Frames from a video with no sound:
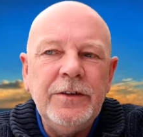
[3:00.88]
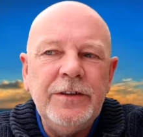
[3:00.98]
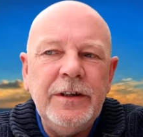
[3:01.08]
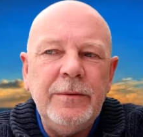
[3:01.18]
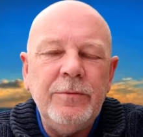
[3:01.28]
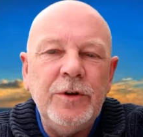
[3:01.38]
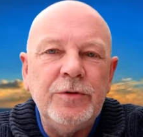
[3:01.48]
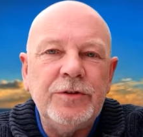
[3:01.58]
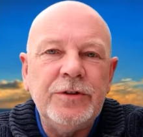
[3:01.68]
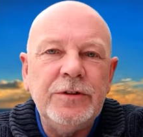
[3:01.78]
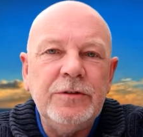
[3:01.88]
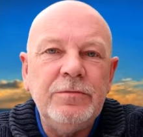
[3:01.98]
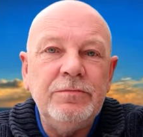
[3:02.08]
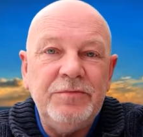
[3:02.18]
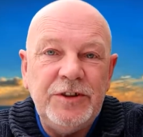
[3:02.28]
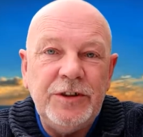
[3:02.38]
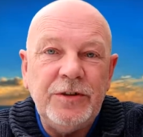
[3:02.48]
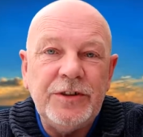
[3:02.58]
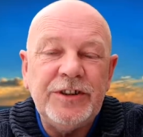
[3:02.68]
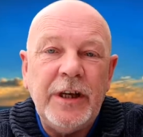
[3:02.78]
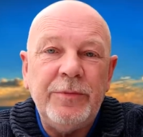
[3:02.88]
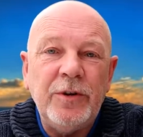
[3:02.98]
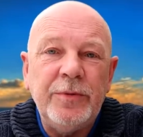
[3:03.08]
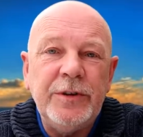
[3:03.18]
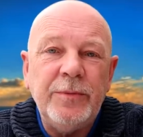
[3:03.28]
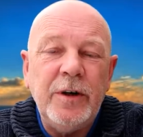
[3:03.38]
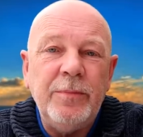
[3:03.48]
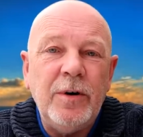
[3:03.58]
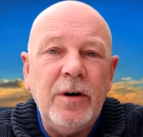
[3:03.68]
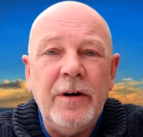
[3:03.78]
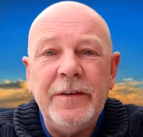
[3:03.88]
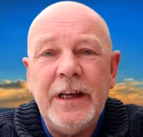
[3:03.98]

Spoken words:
Tim used to sit on the steps opposite my bar, and